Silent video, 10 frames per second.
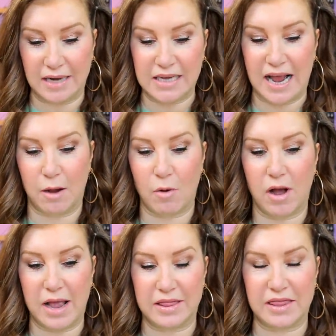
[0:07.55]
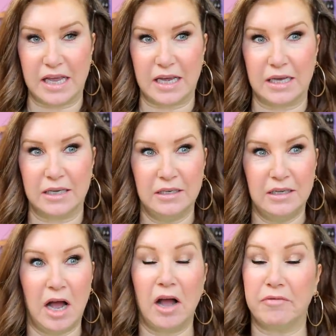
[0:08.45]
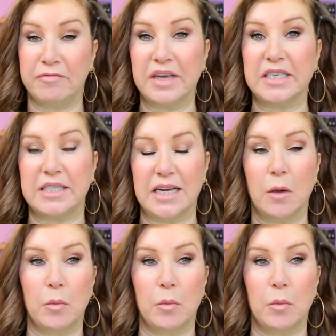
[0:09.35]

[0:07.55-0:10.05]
and how I think I fixed it.